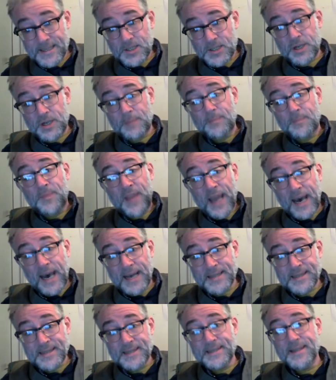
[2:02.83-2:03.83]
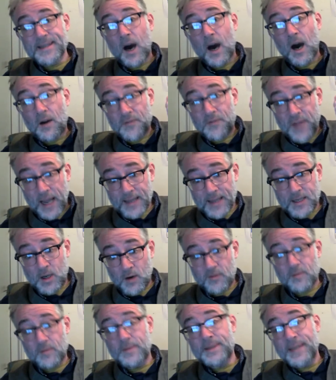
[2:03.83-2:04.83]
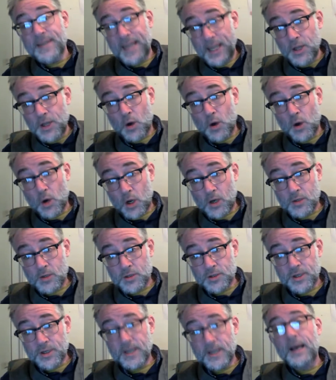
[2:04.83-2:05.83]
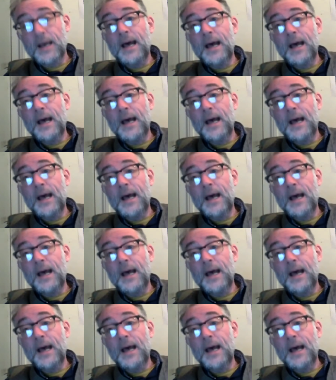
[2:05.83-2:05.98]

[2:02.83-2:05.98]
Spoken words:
strip the assets of that government in your country.